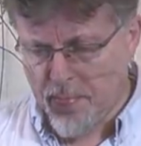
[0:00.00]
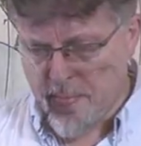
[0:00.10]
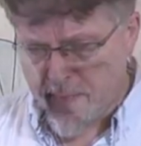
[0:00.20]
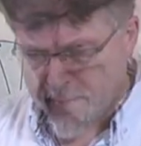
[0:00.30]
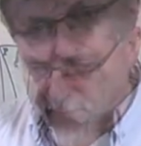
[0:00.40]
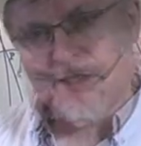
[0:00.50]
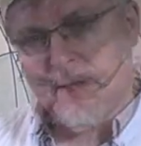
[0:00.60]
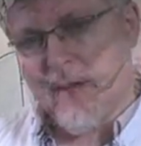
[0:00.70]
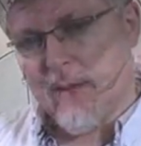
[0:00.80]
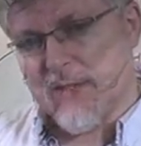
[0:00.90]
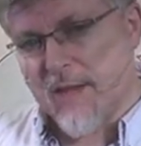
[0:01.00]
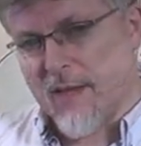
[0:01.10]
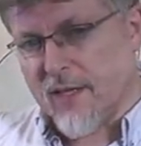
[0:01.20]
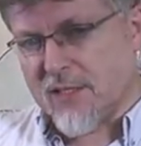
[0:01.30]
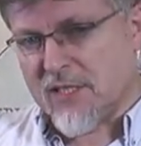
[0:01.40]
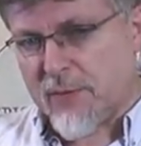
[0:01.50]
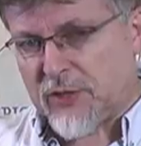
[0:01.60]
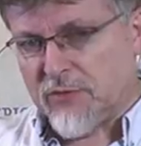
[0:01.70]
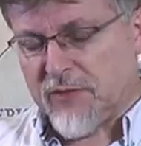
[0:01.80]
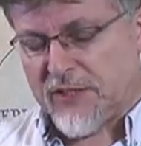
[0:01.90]
Now, some of those other
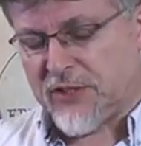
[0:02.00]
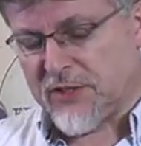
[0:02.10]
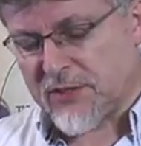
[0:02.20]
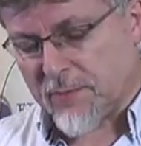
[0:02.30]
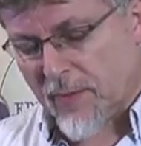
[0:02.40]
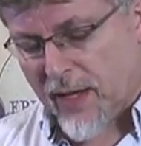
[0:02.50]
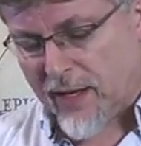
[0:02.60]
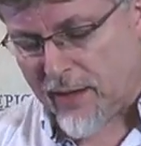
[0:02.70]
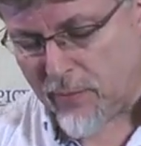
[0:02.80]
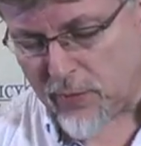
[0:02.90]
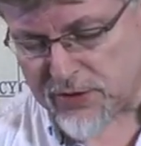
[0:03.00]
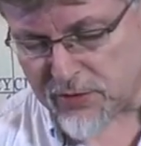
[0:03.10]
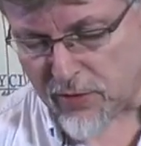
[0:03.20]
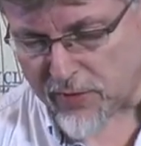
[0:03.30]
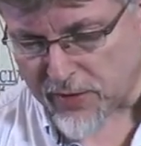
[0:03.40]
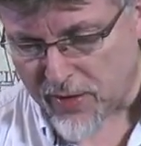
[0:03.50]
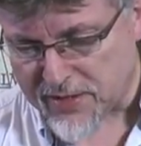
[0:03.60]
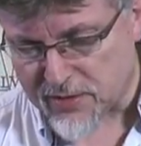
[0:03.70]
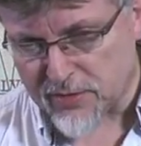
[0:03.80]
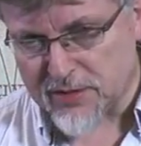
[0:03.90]
special features, um, which are rather
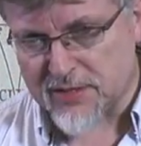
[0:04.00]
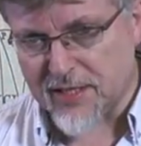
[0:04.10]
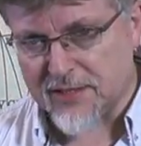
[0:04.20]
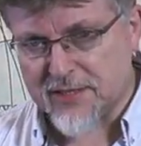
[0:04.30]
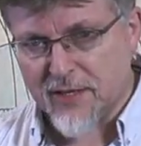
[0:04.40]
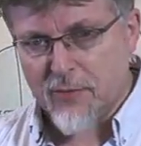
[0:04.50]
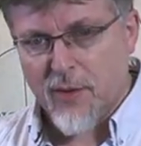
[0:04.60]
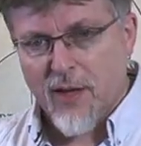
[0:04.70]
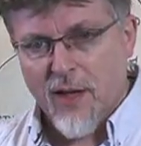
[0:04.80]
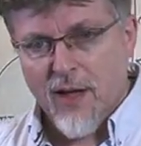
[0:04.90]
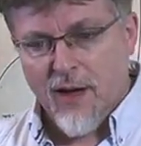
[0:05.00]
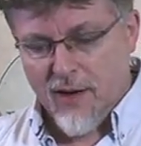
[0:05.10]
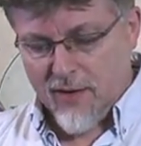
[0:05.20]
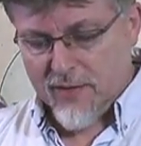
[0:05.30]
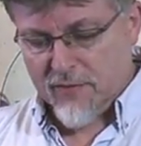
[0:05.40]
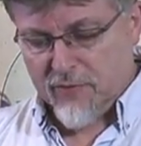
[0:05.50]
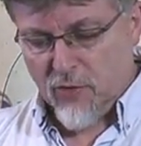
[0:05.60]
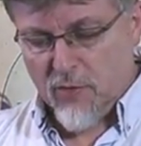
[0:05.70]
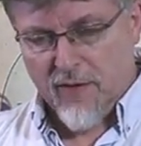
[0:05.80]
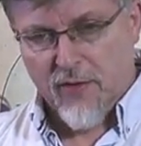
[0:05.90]
nice on this telescope, are in the
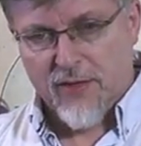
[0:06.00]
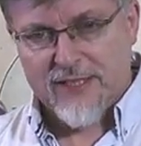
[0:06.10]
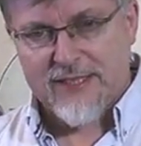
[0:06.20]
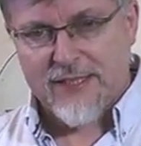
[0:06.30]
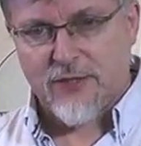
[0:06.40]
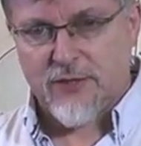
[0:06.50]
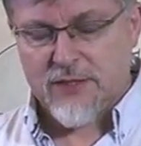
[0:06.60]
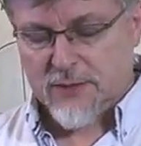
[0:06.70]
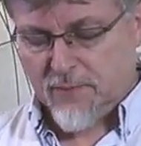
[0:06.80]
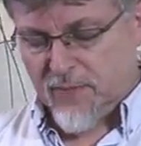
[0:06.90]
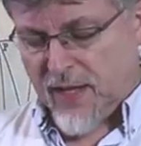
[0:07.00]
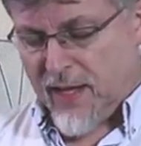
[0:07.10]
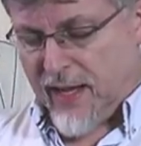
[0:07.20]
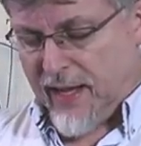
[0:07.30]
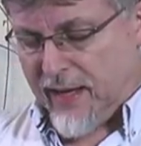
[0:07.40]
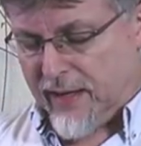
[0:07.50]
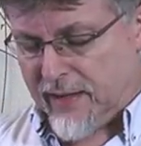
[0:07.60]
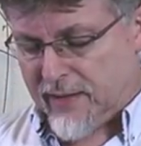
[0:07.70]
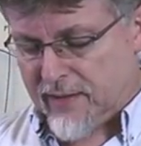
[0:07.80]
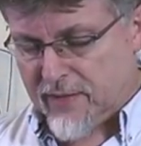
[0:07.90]
form of other accessories,
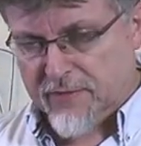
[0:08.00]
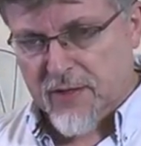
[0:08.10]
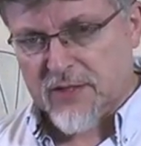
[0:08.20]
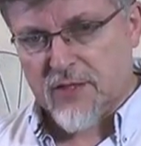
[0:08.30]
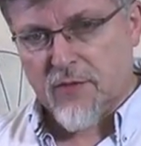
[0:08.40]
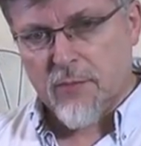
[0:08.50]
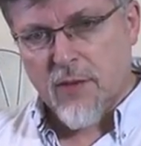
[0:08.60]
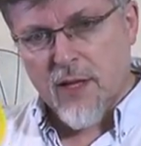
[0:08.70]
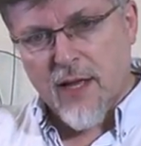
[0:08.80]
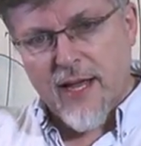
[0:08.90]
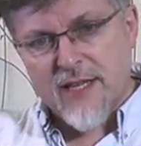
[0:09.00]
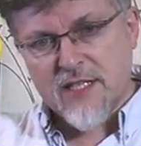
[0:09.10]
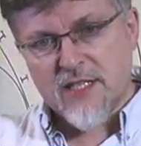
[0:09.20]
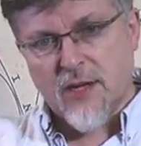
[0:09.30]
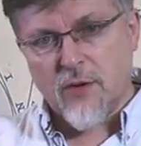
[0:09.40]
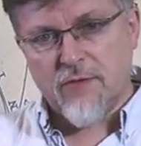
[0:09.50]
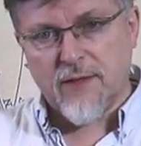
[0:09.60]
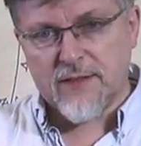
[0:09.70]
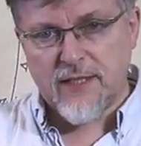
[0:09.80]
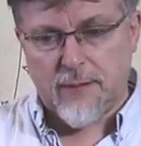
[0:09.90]
and the first of them is a solar
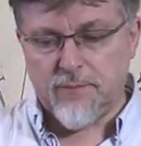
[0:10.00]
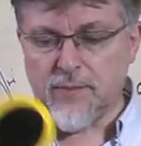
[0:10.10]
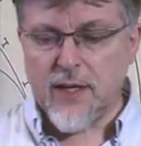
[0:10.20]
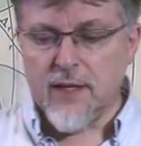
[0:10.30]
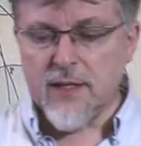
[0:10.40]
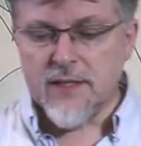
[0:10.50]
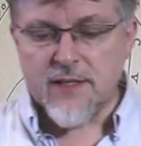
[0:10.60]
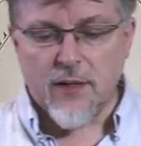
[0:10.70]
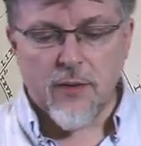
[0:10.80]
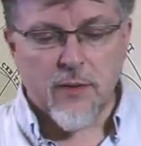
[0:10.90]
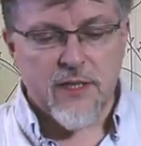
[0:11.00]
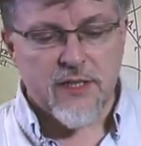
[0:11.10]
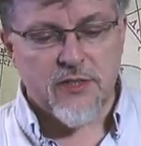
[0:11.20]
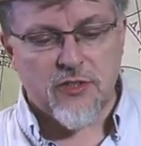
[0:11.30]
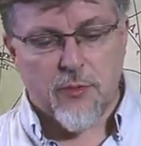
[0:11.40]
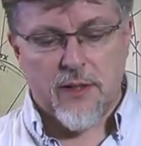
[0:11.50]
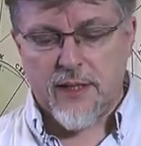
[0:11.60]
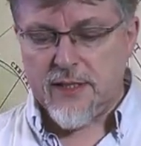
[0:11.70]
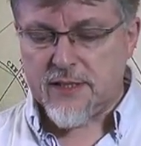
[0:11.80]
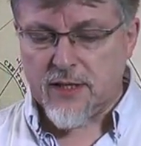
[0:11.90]
filter. So this instrument
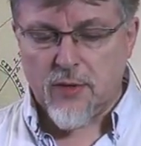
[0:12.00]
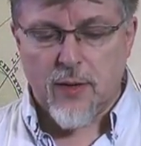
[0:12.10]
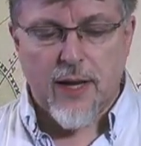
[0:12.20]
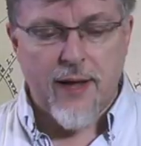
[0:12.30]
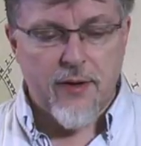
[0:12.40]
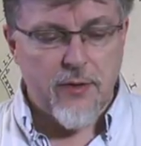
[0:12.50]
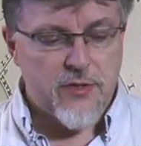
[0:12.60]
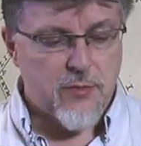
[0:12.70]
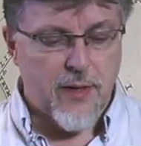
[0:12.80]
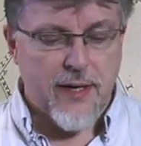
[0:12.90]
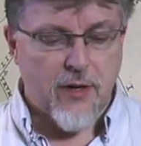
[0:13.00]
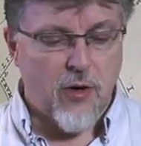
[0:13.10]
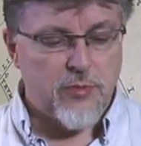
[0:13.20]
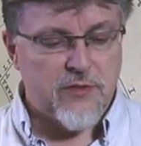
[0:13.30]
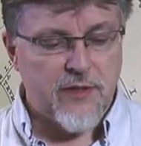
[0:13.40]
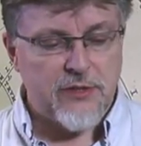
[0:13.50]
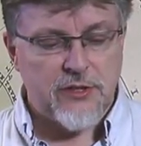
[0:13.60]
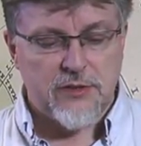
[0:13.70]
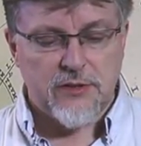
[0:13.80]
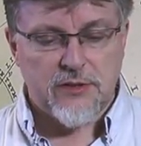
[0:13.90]
is going to allow you to make
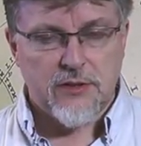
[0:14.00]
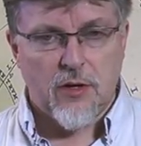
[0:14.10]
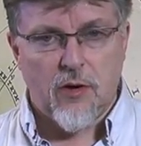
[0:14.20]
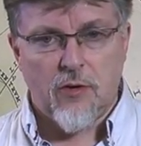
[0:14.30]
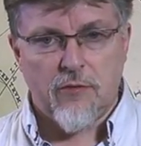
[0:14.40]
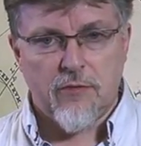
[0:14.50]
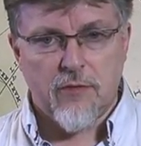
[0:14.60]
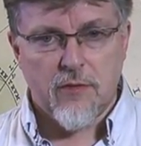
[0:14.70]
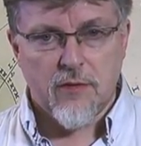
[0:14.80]
observations of